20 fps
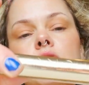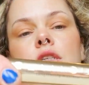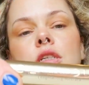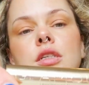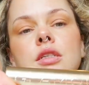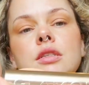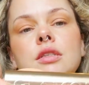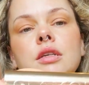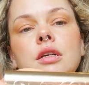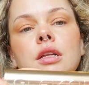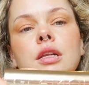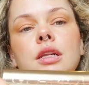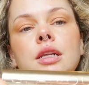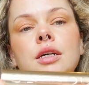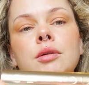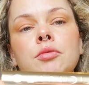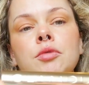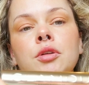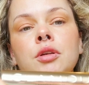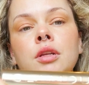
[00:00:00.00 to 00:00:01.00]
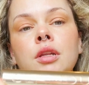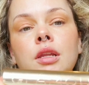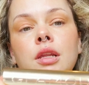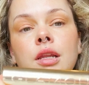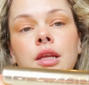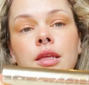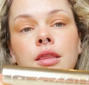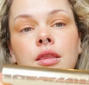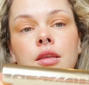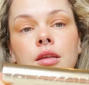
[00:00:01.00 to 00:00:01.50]
is the Glamour
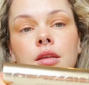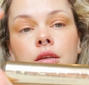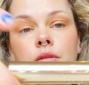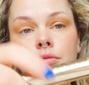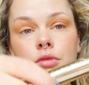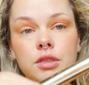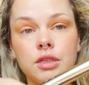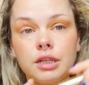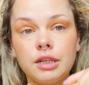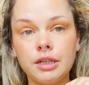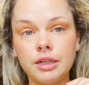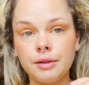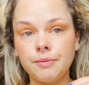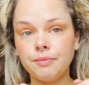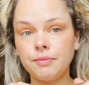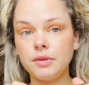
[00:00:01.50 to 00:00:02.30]
Lengthening Mascara.